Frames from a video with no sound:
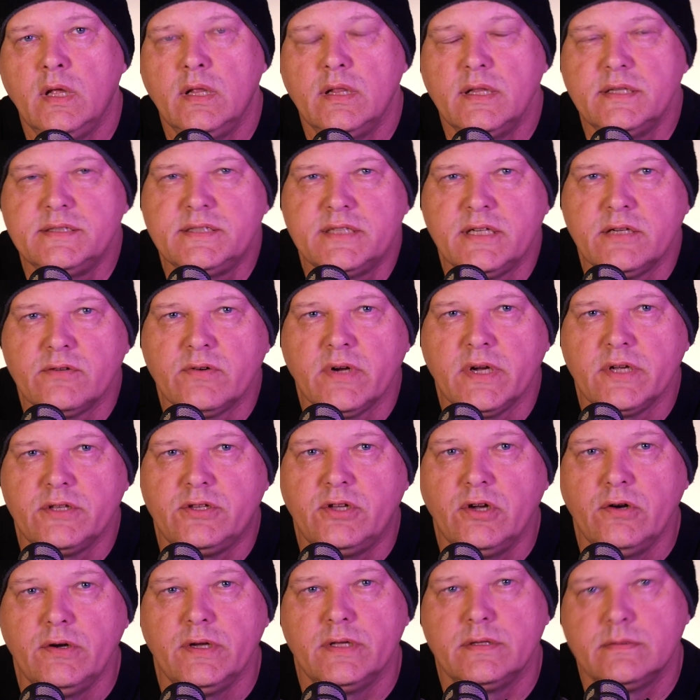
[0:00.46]
Let's get right
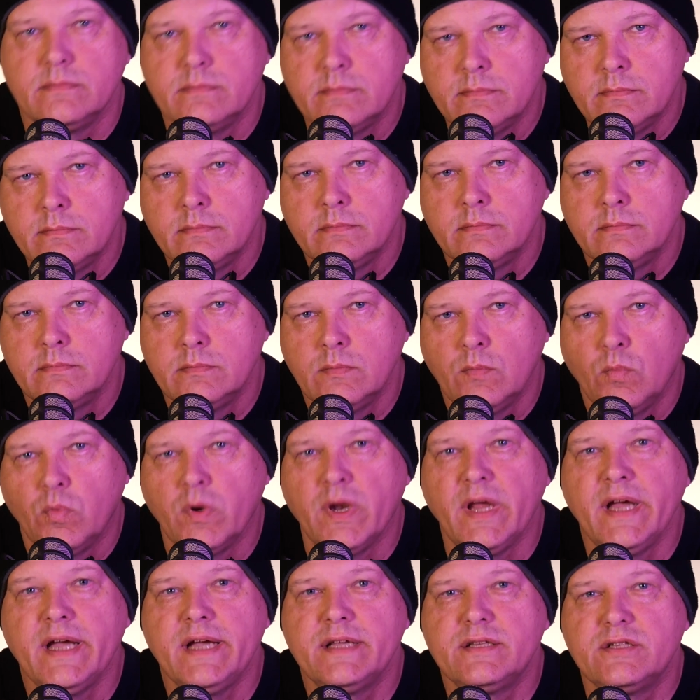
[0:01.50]
to it.
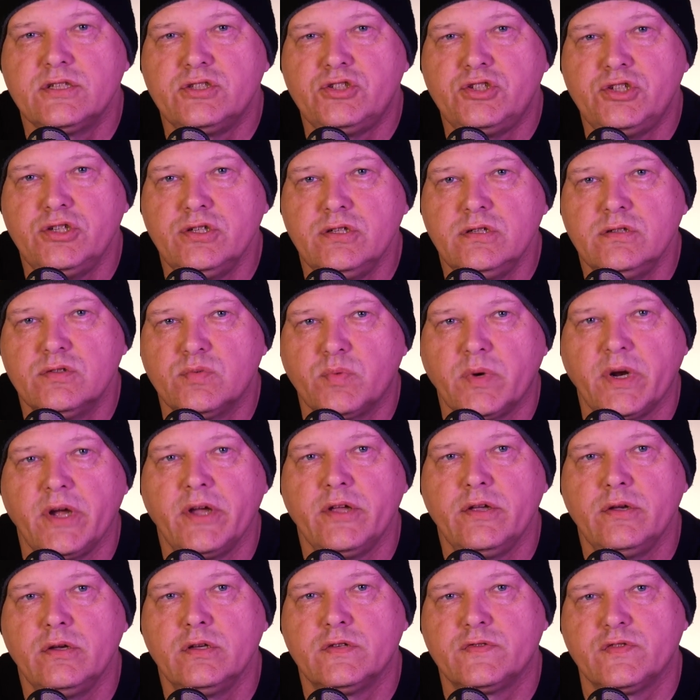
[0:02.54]
When I get to choose what I
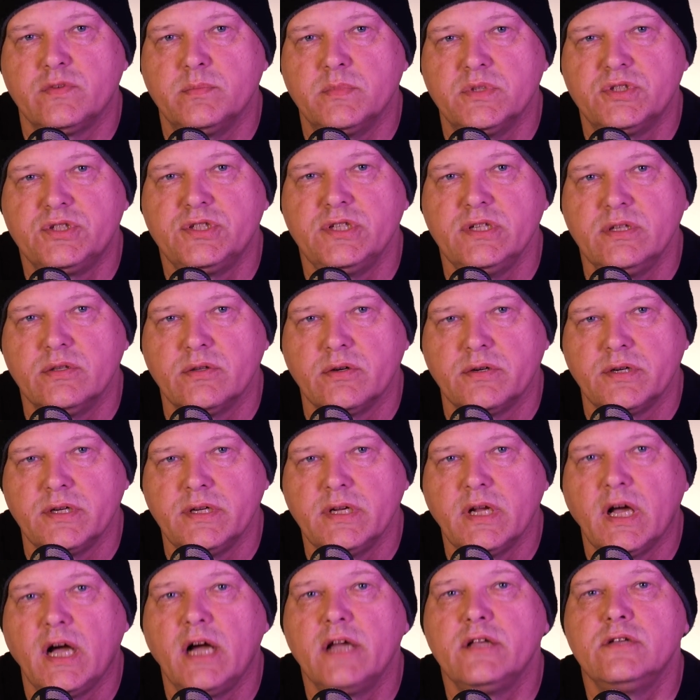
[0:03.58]
use for machine
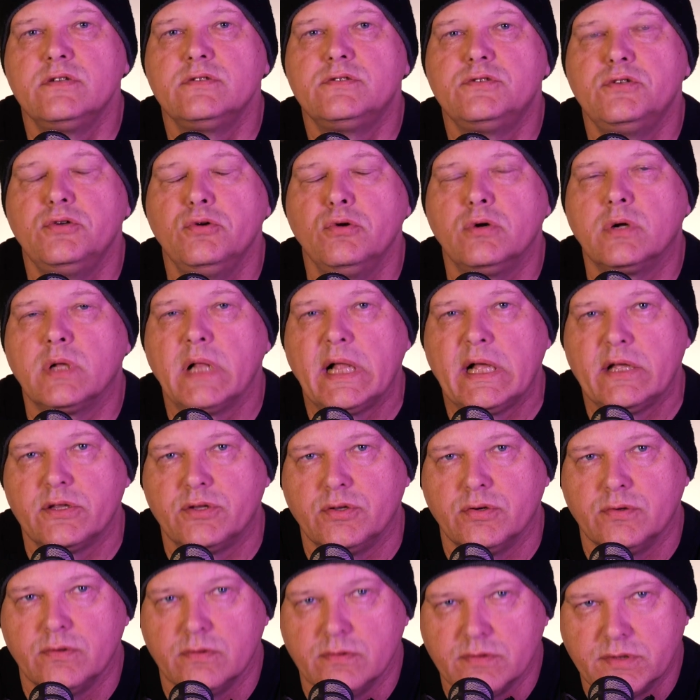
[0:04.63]
learning, I use two cloud
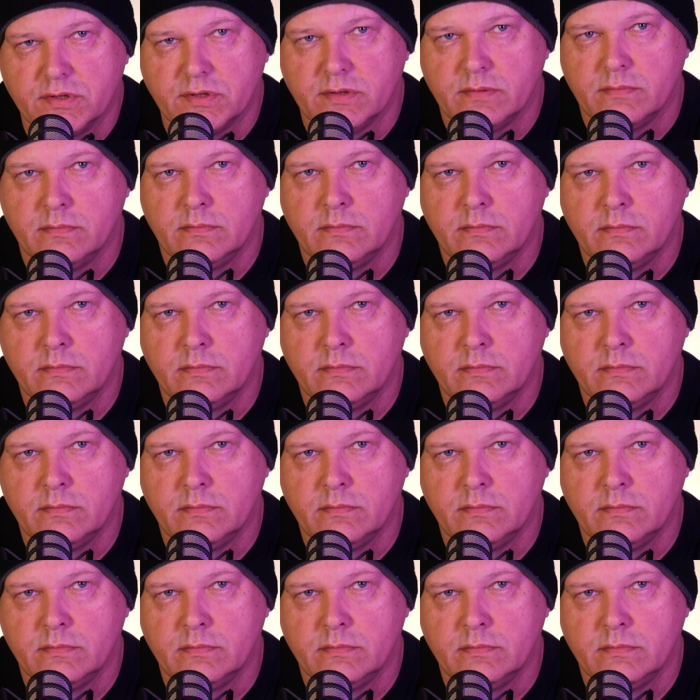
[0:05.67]
tools.